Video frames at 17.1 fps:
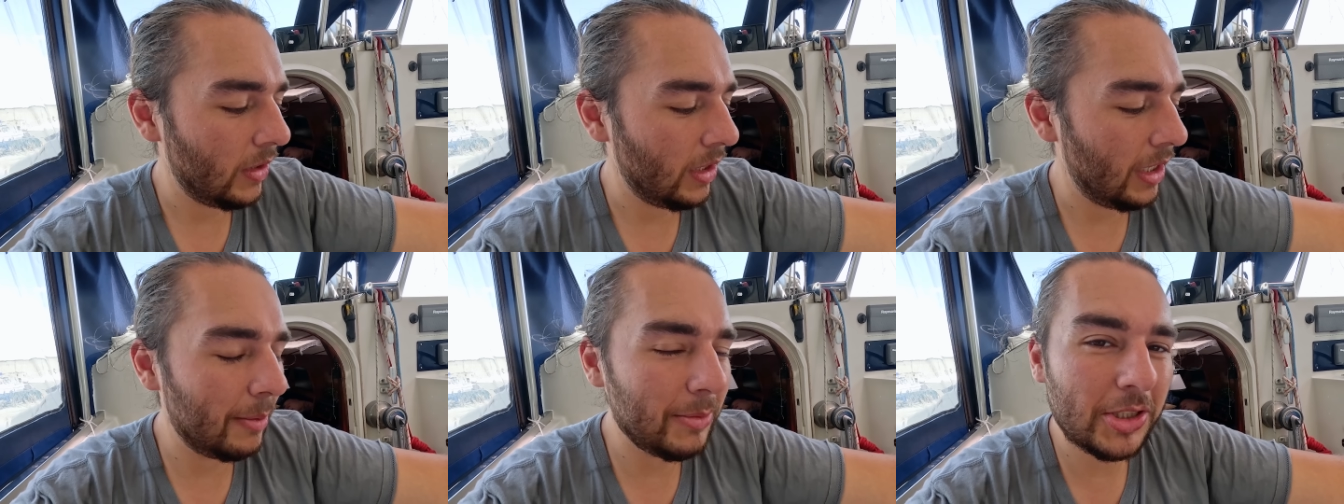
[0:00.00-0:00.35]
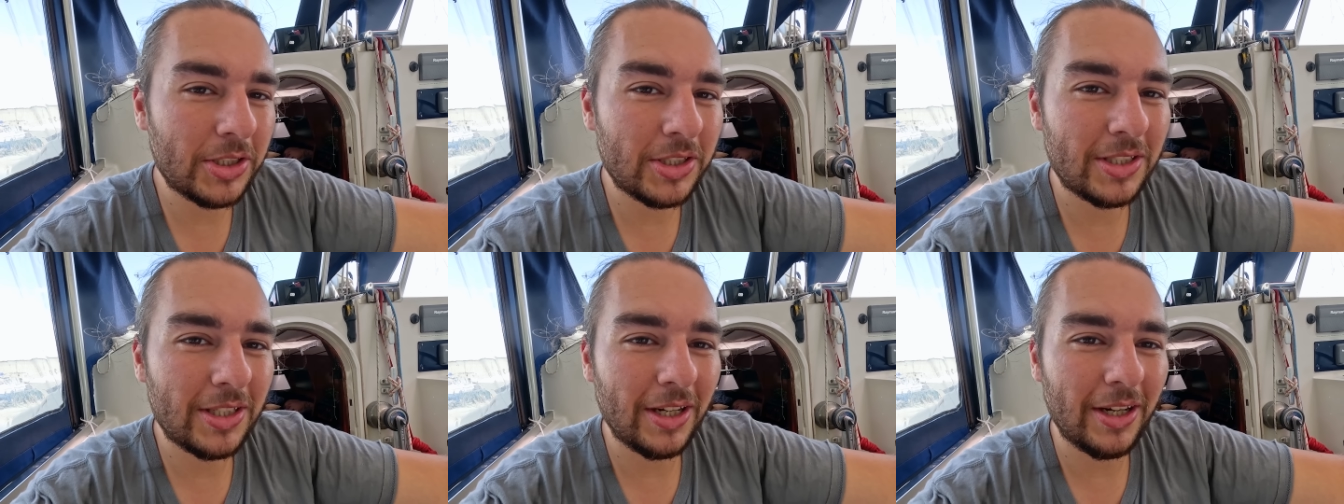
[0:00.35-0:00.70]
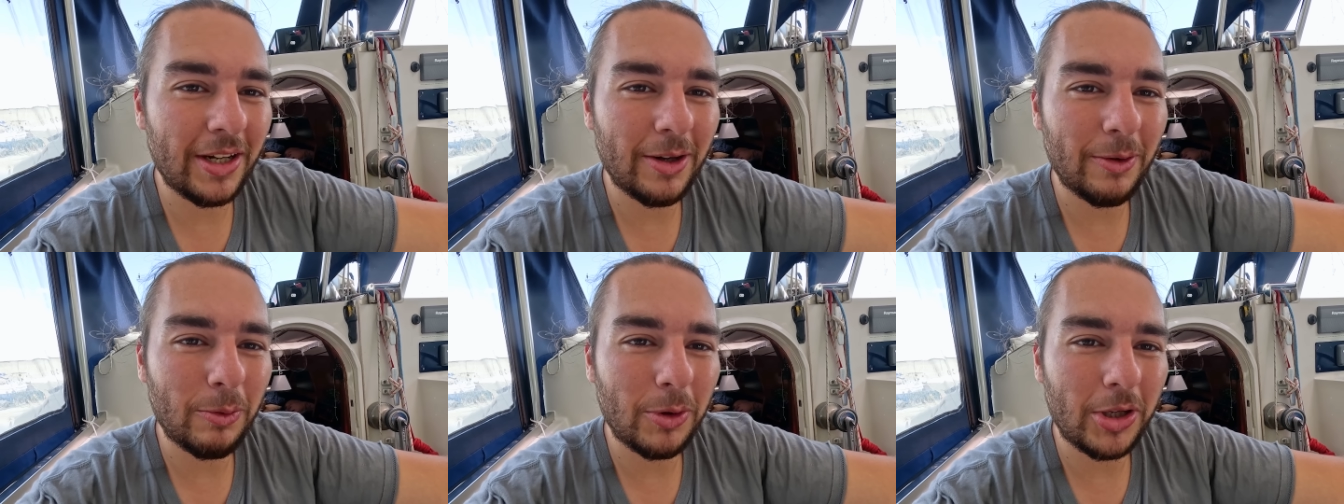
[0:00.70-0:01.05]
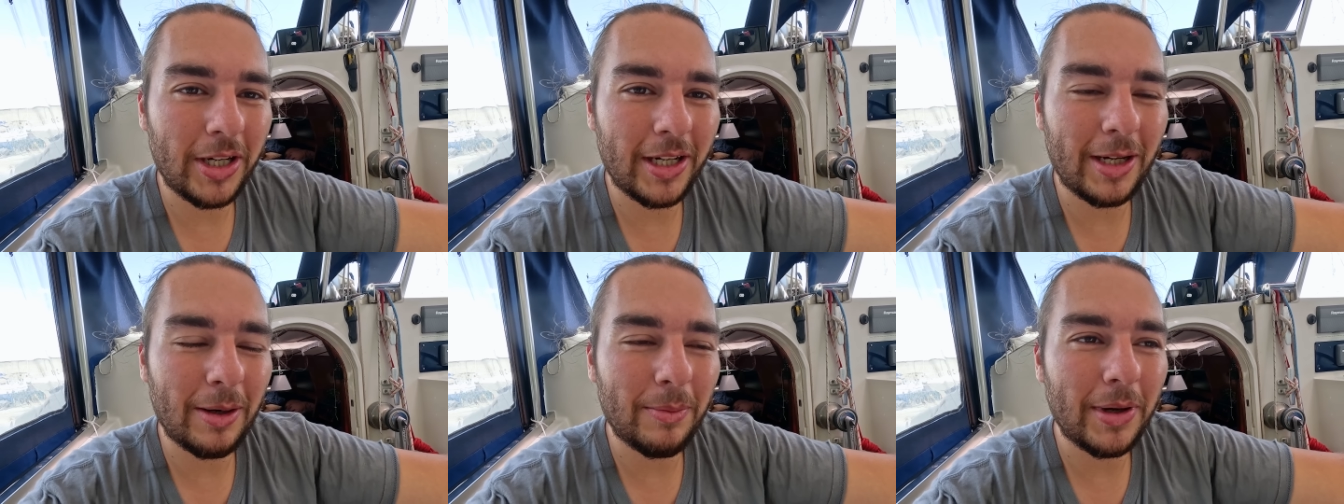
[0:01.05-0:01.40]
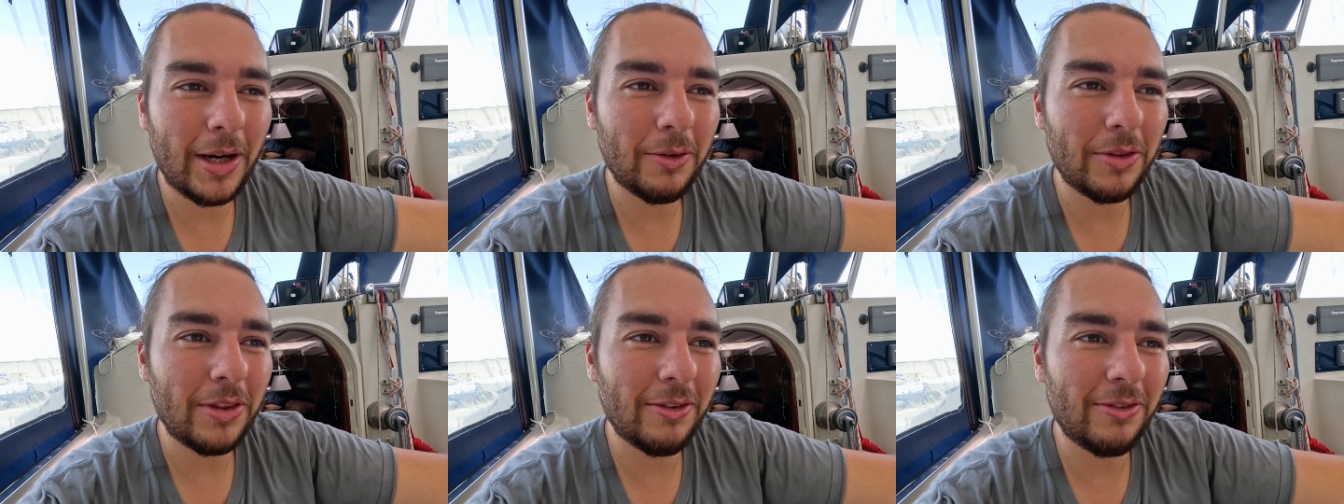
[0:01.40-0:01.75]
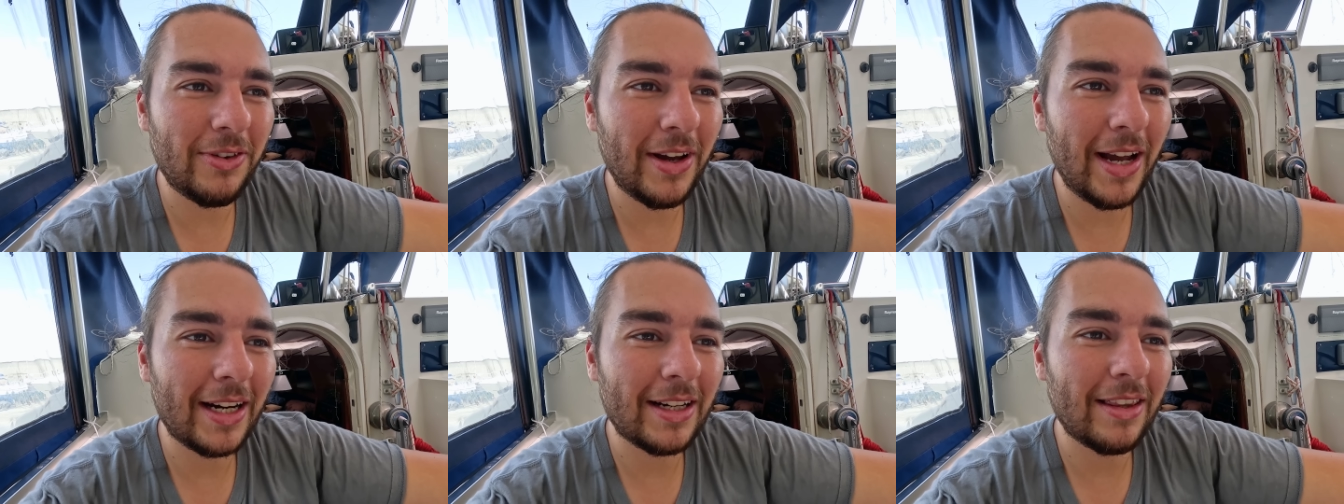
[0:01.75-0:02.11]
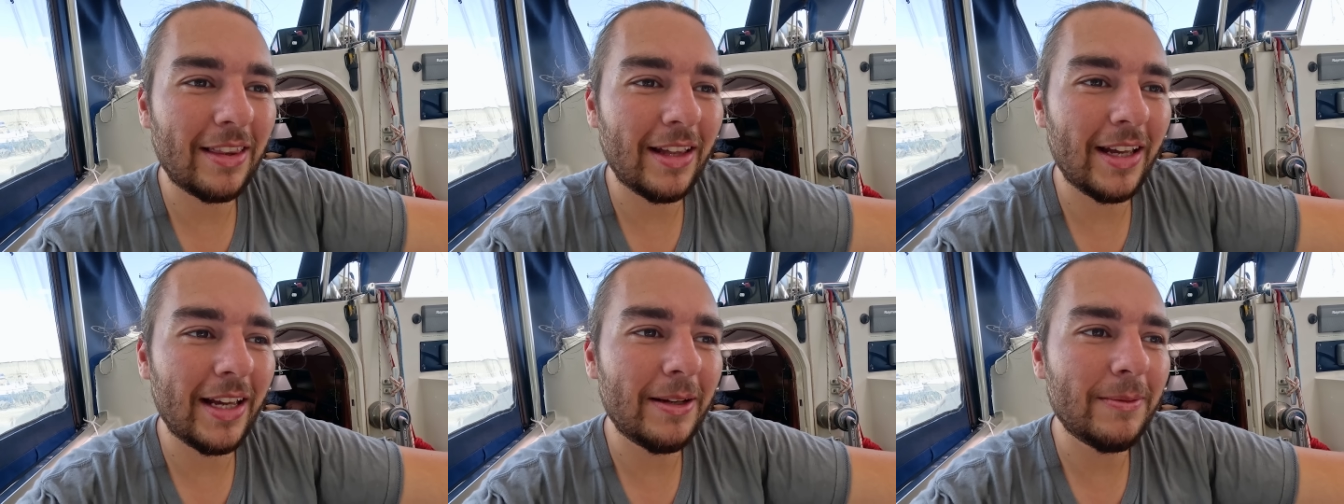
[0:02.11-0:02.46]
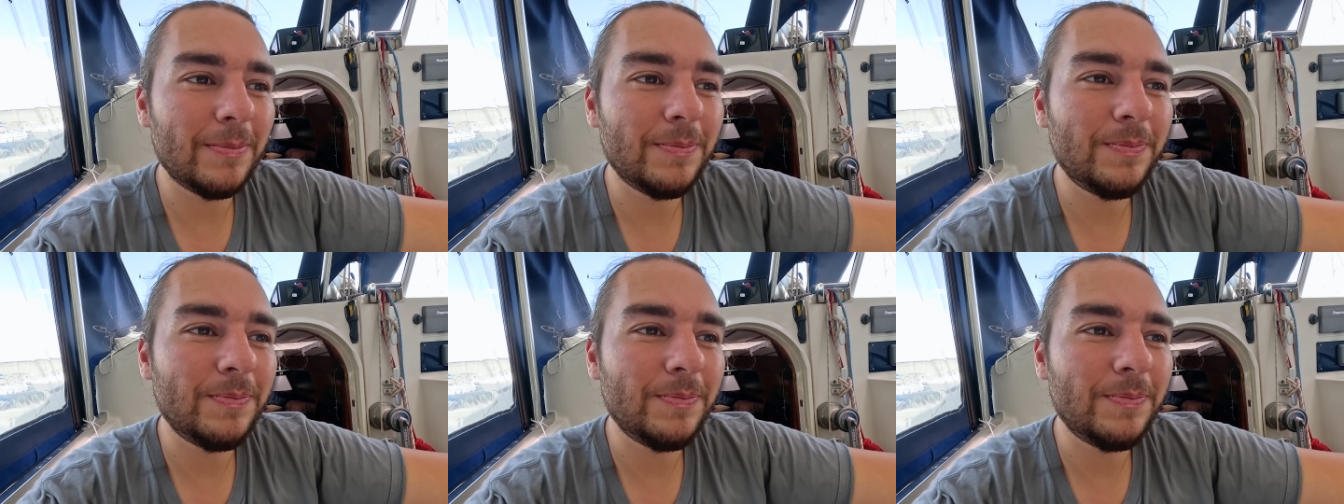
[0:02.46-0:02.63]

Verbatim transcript: I'm just uh, worried about the fact that